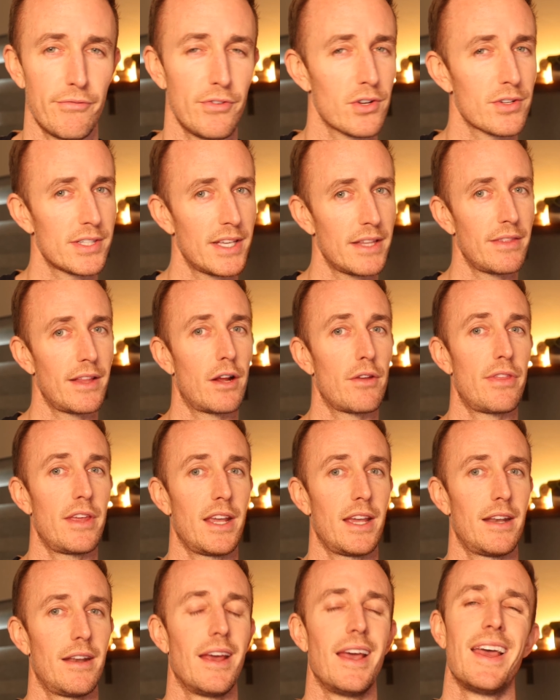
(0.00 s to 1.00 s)
If you're sitting there
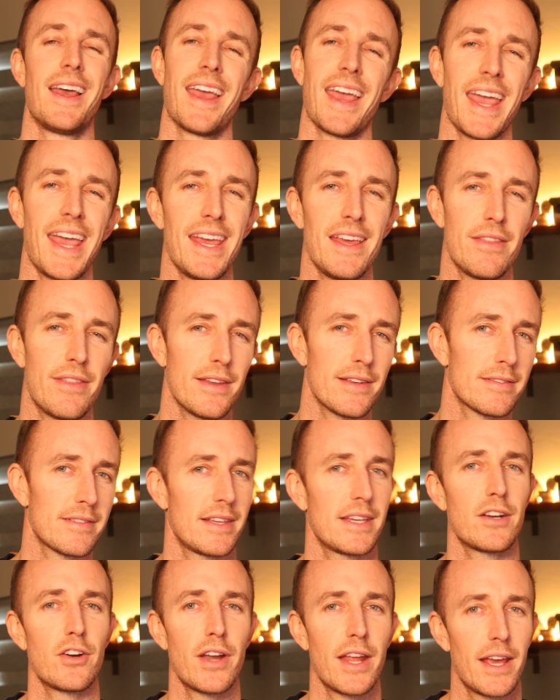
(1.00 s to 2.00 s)
thinking, hey, this
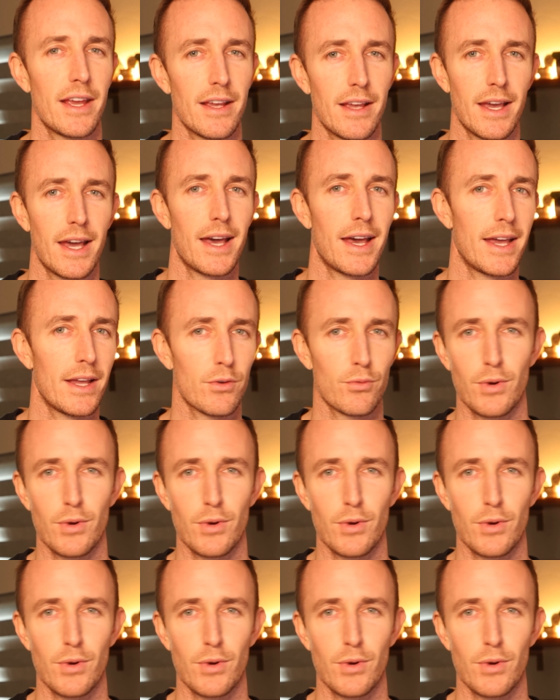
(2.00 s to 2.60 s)
internet guy,